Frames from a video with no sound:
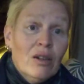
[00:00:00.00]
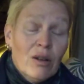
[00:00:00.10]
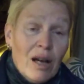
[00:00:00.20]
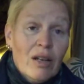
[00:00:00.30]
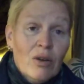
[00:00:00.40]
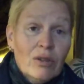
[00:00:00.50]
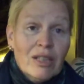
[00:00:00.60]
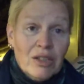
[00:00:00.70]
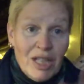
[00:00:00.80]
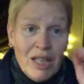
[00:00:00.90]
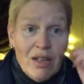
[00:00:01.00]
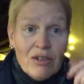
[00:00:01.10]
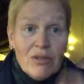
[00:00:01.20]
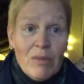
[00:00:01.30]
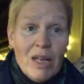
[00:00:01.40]
I know that she
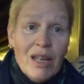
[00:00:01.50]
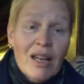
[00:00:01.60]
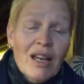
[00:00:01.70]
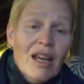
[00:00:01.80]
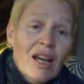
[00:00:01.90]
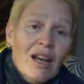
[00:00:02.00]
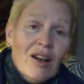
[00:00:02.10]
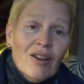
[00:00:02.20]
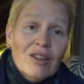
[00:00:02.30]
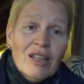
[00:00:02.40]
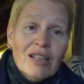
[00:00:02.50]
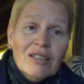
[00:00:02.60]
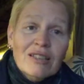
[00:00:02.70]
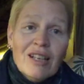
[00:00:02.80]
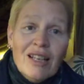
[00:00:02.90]
hears me on the other
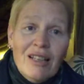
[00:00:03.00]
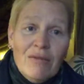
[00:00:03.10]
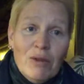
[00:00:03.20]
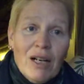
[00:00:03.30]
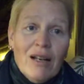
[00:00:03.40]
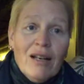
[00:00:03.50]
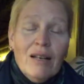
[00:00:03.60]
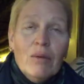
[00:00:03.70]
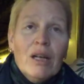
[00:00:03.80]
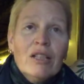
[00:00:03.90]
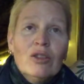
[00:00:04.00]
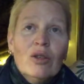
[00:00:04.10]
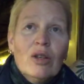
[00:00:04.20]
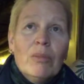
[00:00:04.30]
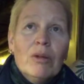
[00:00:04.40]
side when I
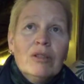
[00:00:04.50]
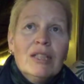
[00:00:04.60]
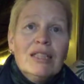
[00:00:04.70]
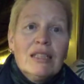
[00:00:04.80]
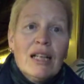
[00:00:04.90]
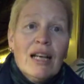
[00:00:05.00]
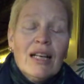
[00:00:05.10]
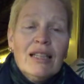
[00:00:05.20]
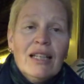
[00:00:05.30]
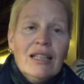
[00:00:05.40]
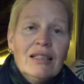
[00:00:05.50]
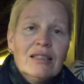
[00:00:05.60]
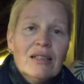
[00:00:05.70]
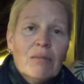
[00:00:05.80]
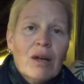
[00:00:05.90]
talk about this, and I think it's
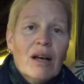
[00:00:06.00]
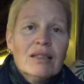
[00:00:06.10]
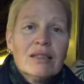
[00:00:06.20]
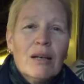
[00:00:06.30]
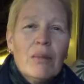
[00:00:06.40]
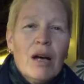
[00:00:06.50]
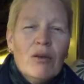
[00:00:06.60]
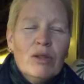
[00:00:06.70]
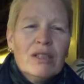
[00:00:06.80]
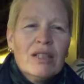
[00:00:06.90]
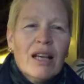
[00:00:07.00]
somehow it's